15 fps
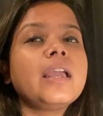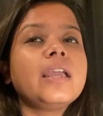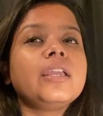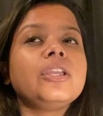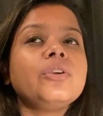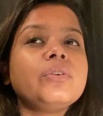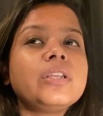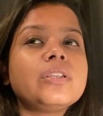
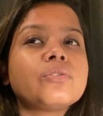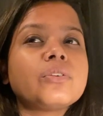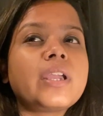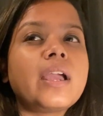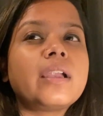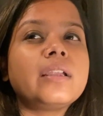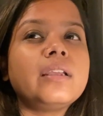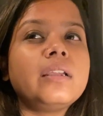you need to
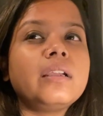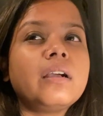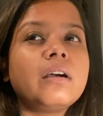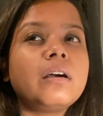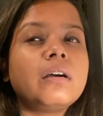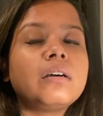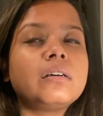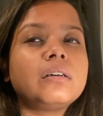carry
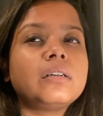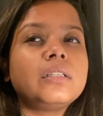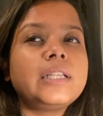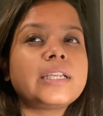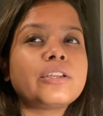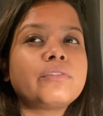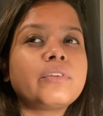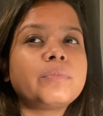a
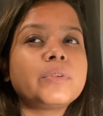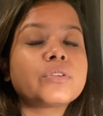letter from the